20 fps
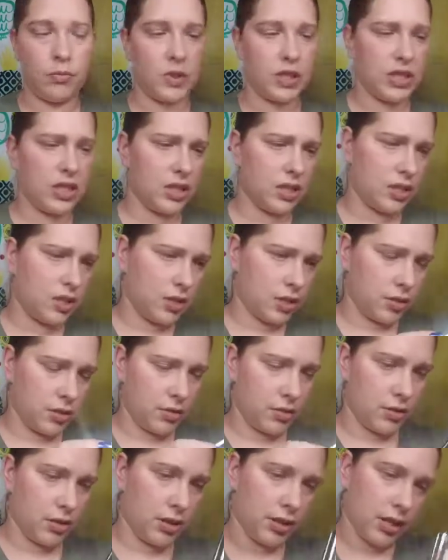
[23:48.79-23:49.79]

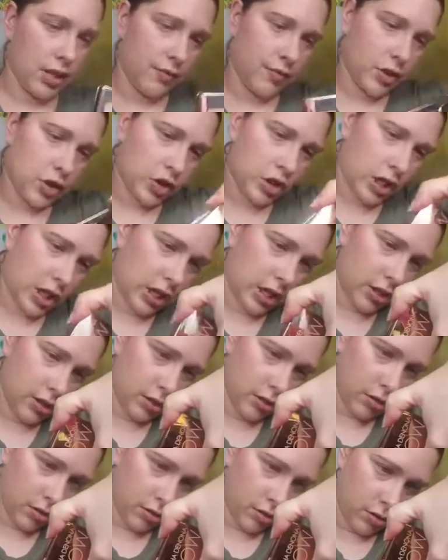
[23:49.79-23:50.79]
This have a shade
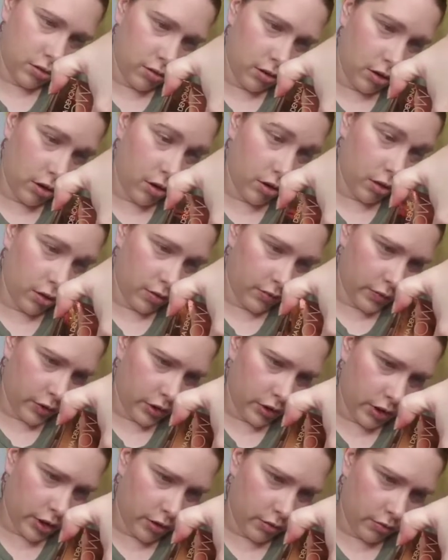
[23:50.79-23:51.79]
all over
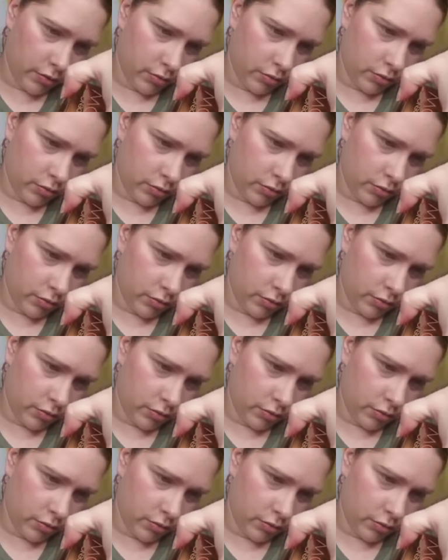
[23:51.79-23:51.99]
glow.